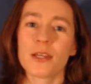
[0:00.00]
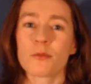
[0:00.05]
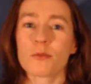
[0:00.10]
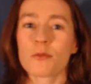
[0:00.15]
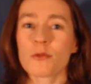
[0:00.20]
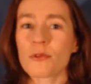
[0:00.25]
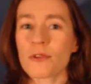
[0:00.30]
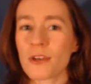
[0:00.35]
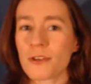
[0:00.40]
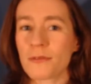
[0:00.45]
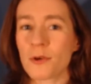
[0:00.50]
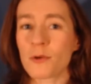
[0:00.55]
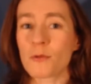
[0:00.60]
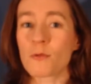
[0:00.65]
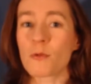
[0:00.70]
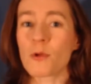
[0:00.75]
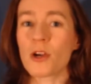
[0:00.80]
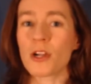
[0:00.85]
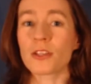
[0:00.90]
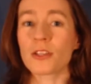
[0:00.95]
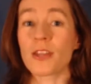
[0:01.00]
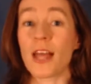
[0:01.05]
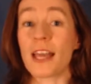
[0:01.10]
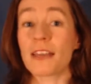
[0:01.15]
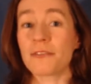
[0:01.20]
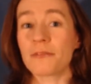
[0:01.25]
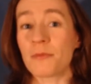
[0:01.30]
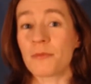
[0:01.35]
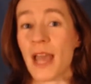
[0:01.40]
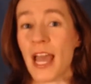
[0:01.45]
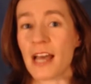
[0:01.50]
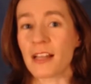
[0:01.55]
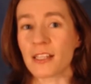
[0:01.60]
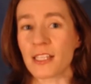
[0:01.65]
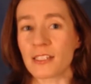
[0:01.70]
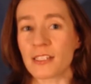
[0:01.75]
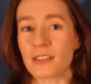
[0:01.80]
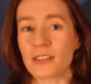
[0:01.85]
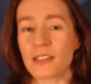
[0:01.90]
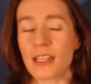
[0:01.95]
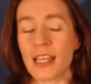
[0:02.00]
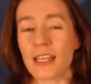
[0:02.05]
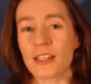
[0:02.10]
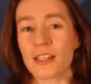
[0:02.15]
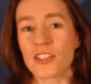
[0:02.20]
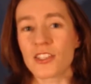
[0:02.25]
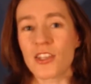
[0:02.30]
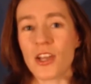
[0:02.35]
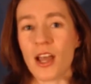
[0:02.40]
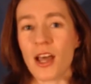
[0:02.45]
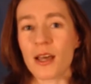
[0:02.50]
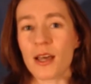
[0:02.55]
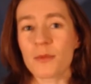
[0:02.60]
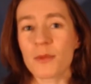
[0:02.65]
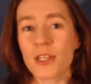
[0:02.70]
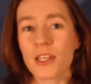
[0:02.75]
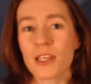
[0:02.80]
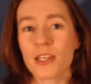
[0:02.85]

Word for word: more of a work-life balance and a job